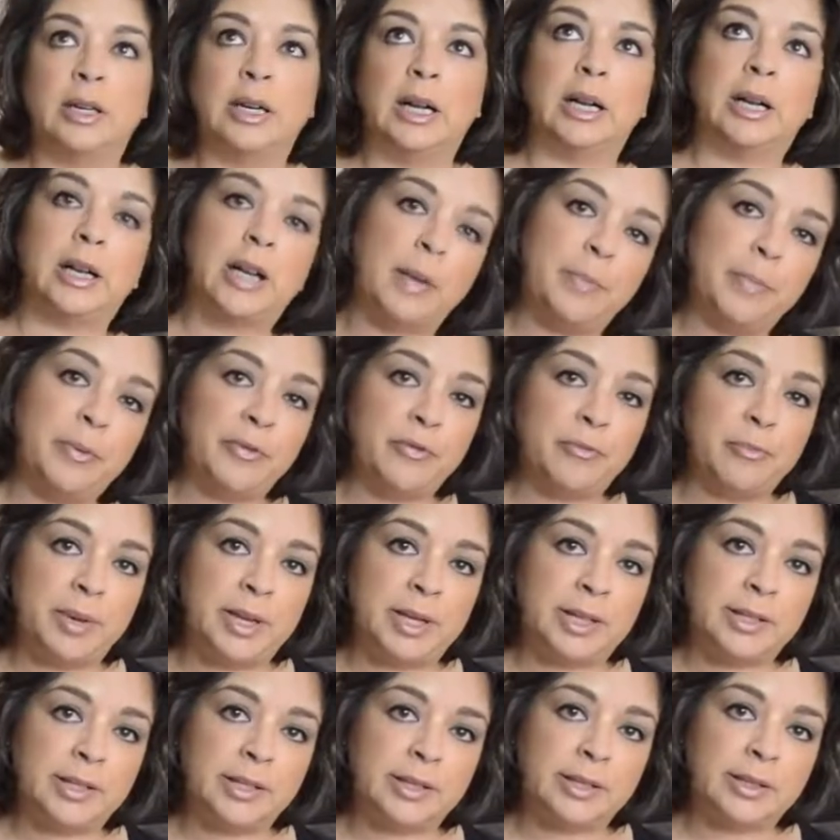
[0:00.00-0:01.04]
a cup of
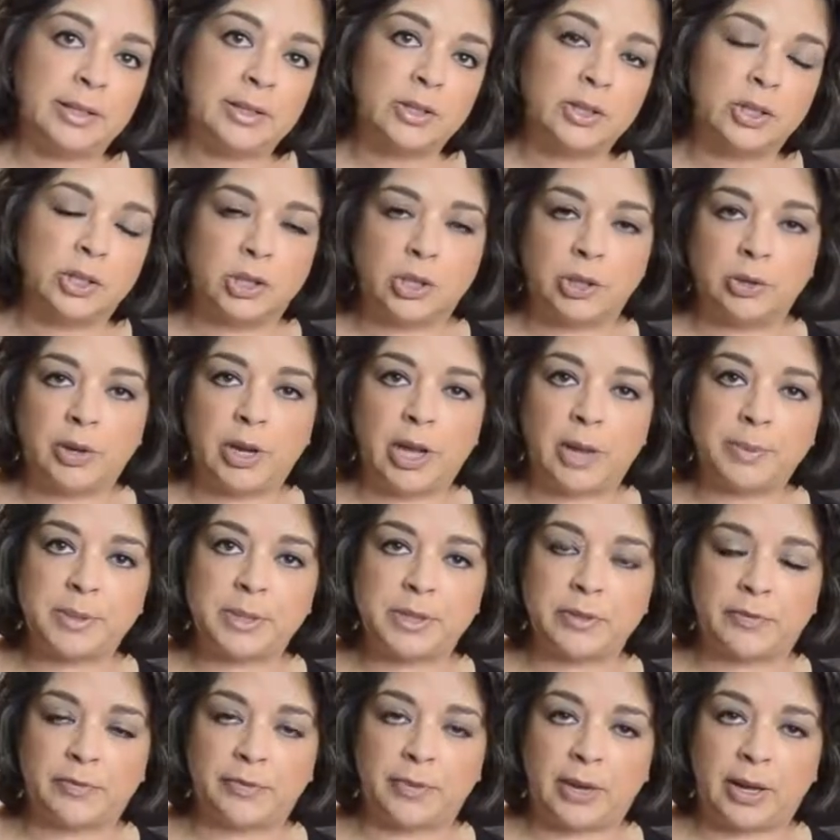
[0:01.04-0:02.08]
mint to 2 cups
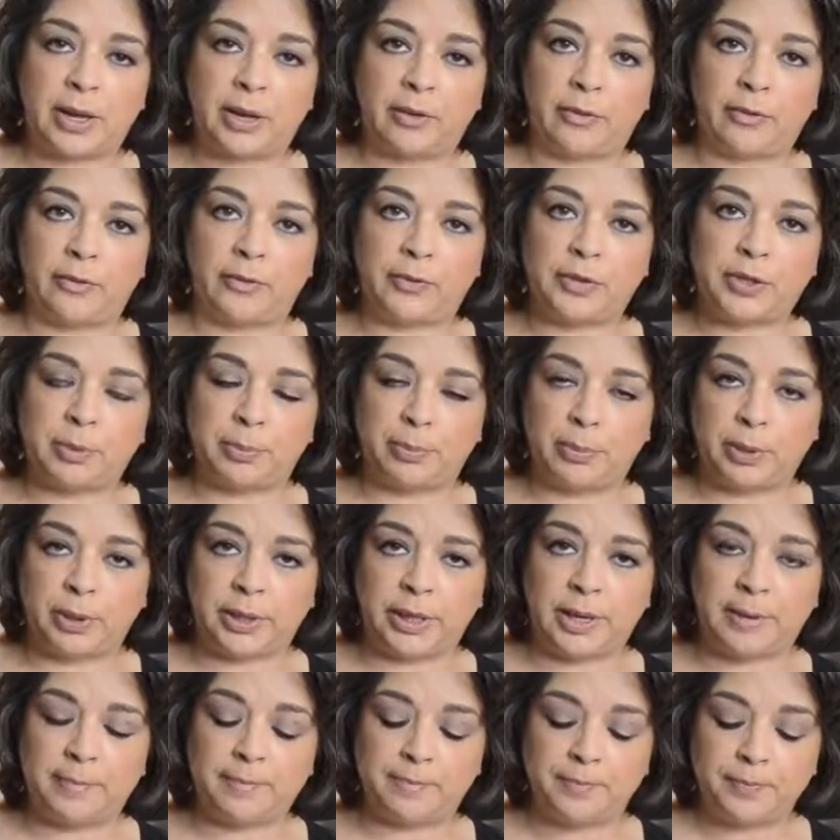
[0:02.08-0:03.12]
of
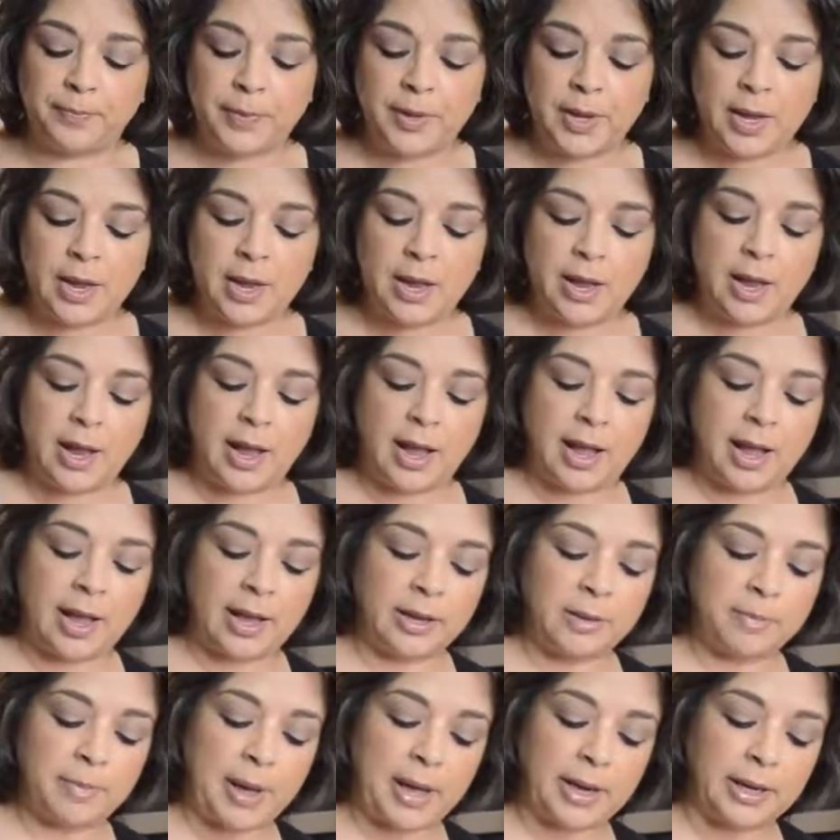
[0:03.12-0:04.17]
tabbouleh,
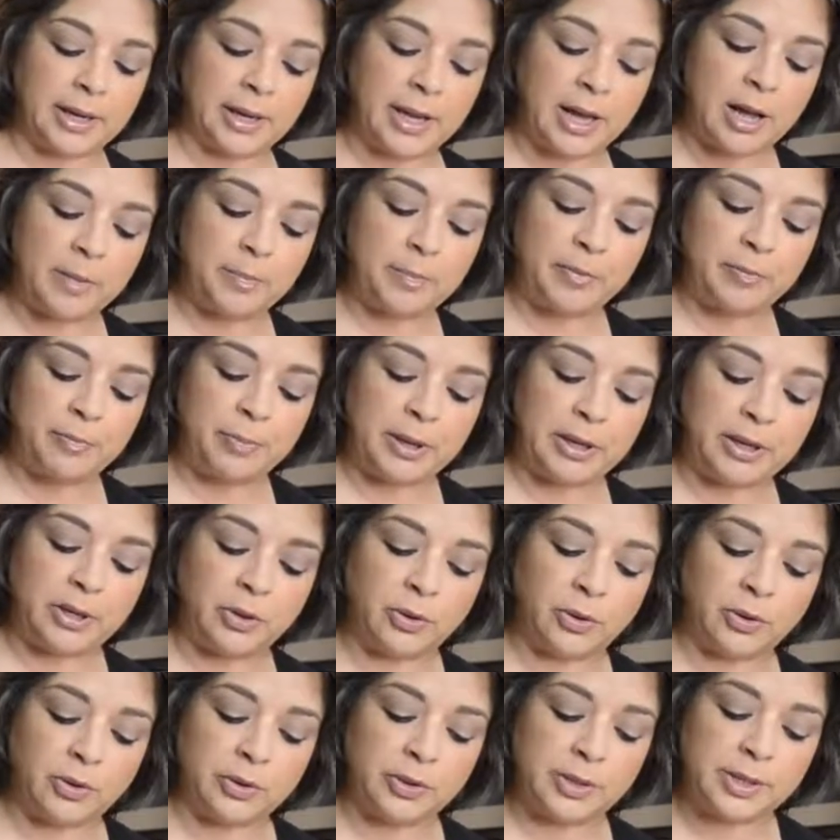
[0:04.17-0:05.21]
and about a cup of
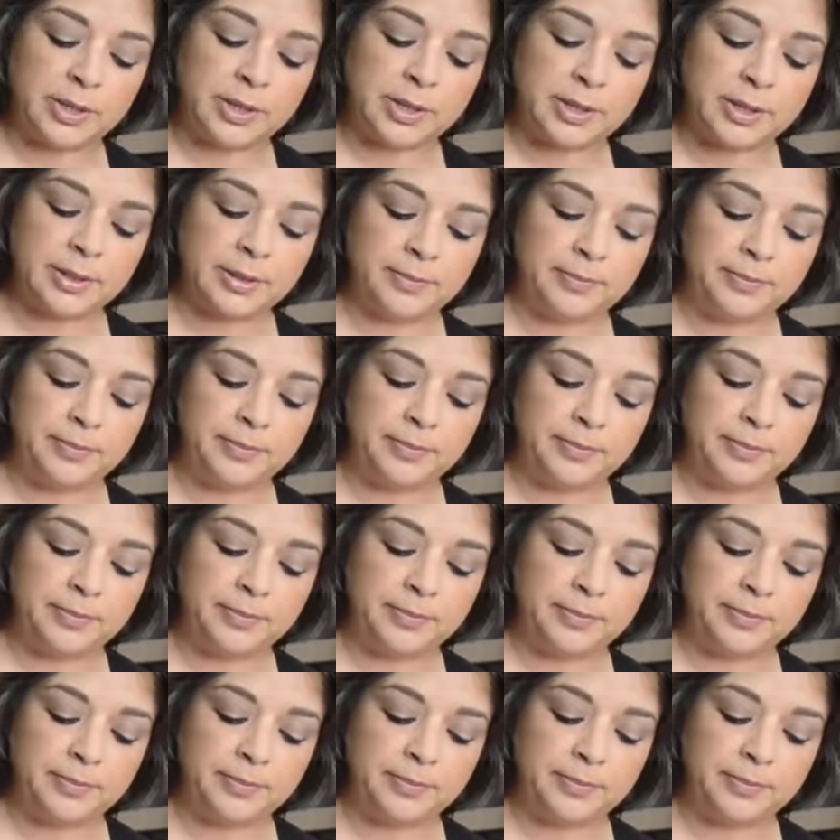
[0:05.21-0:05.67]
piñons.